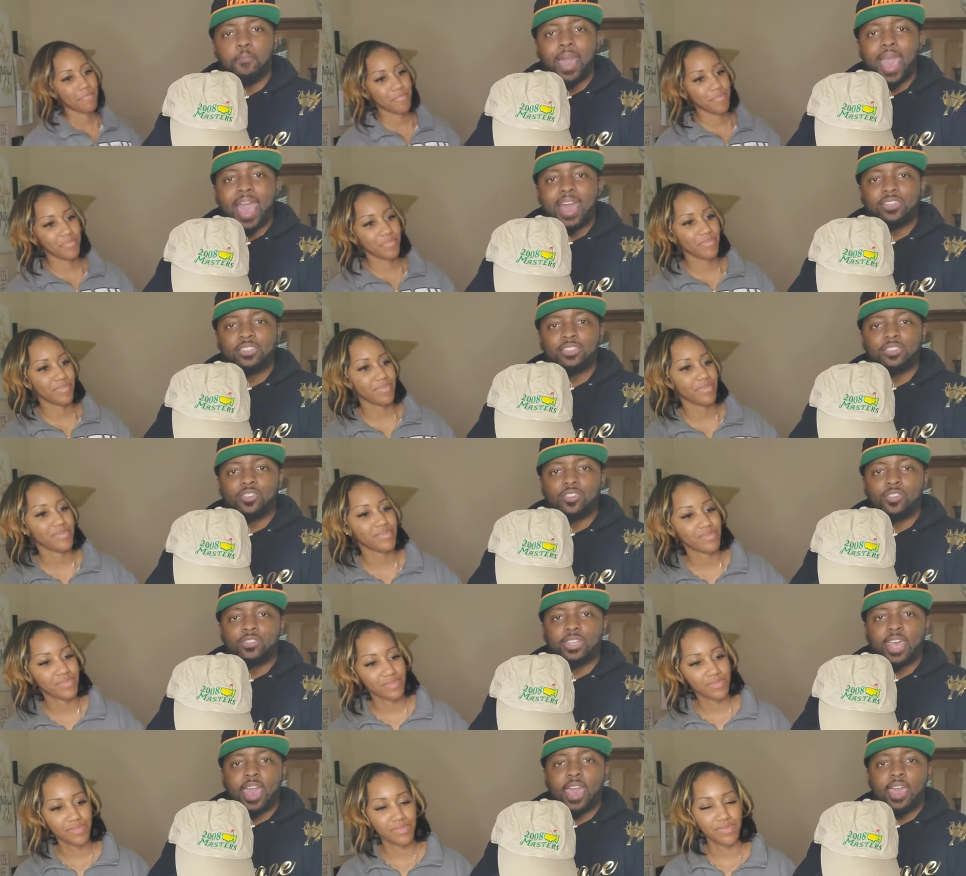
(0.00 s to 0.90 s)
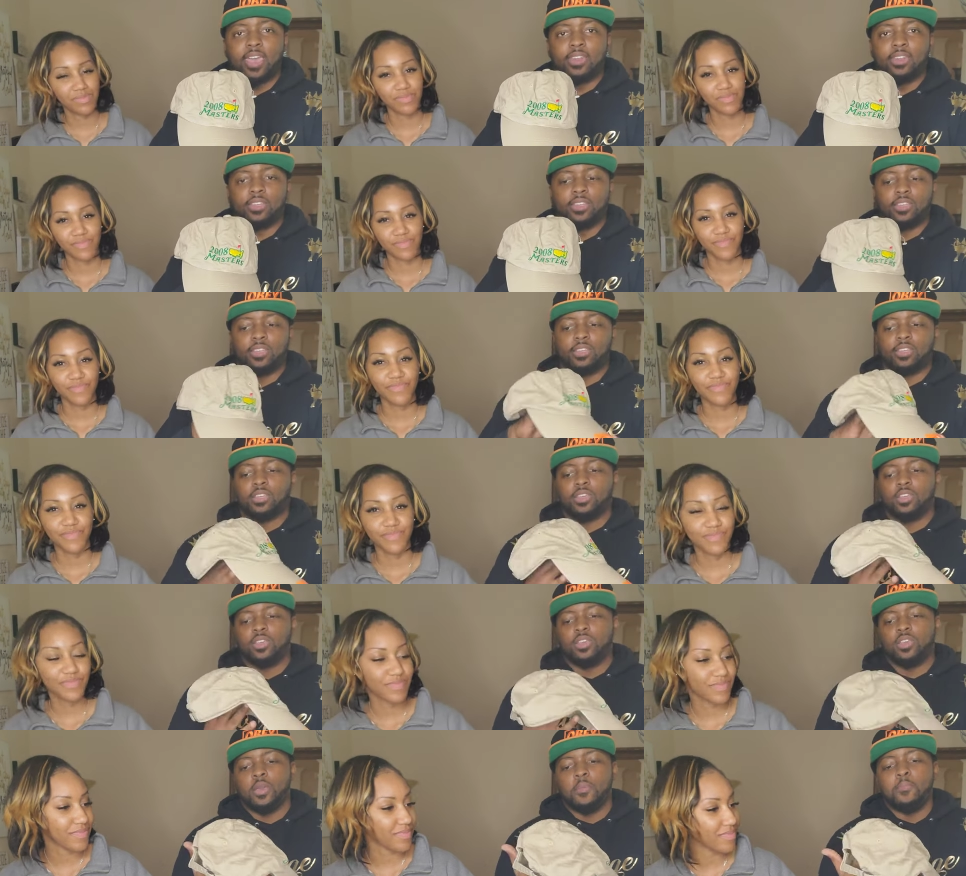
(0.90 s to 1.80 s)
Speaker 1: Masters hat.
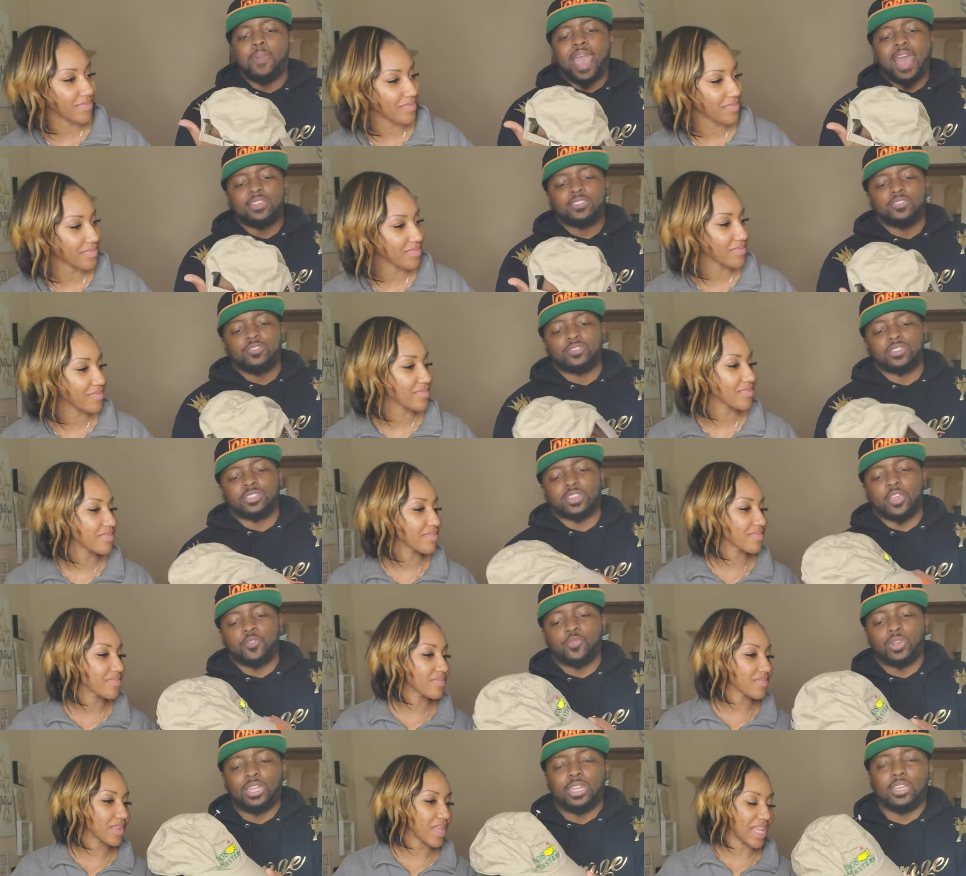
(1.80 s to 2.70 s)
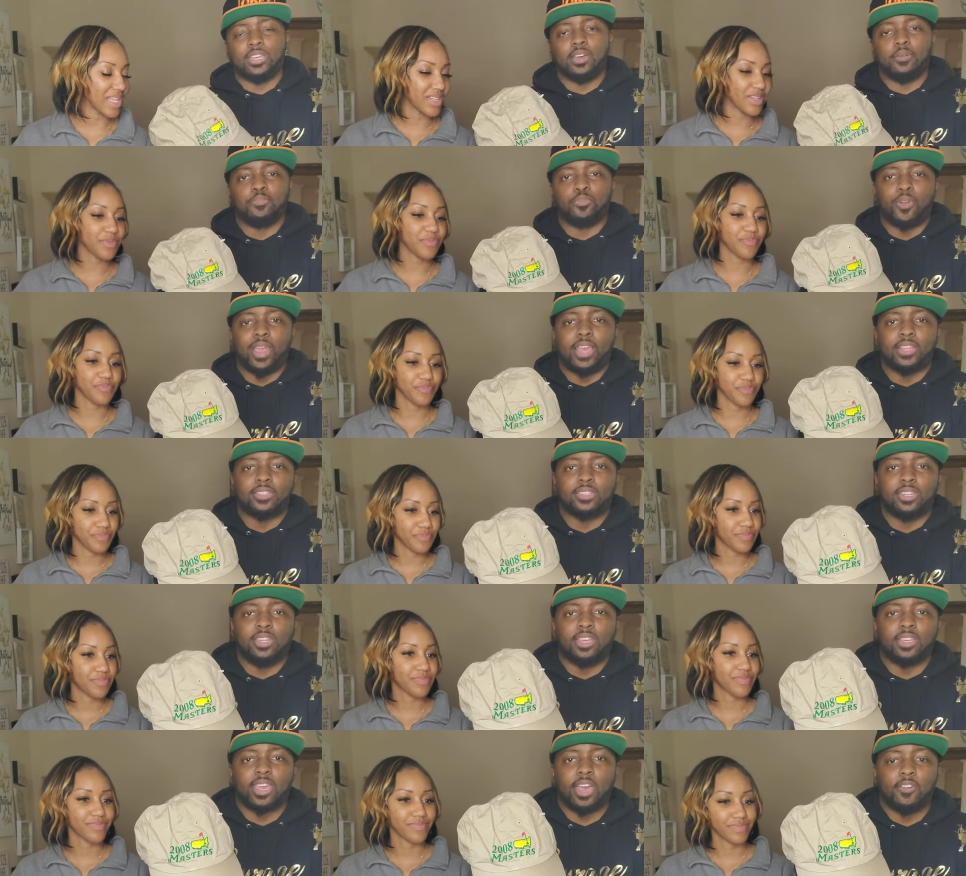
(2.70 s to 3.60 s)
Masters is a really good brand to
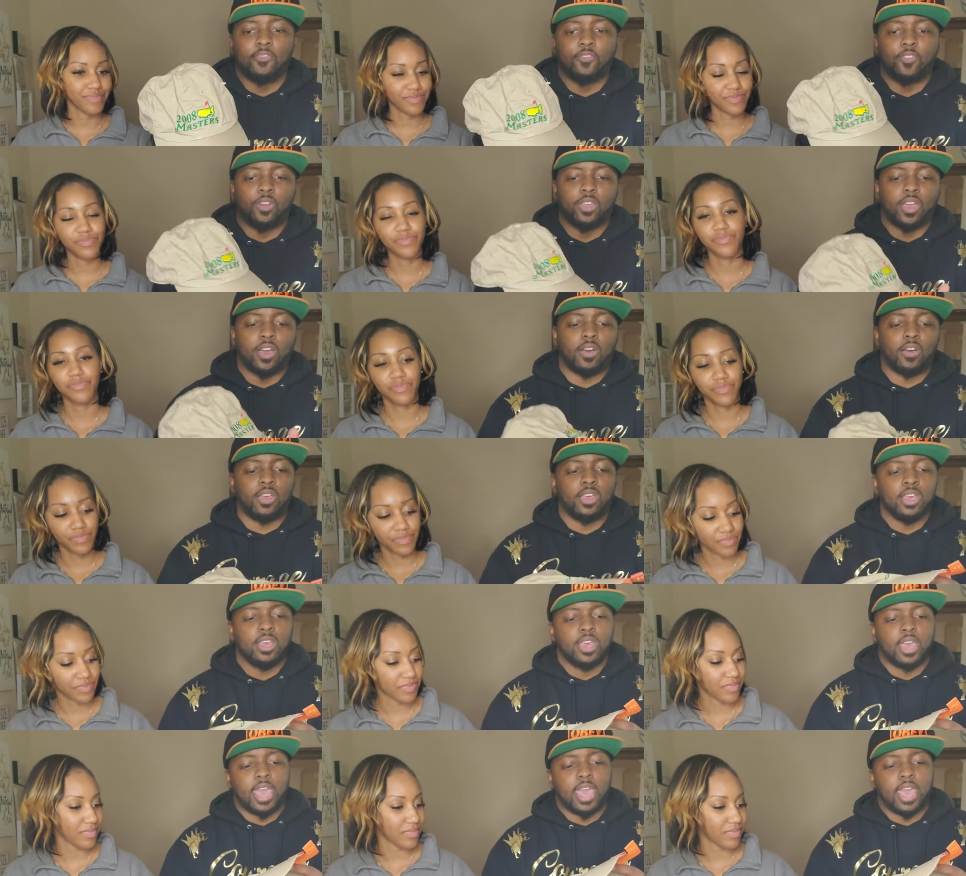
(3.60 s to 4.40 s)
look out for, y'all.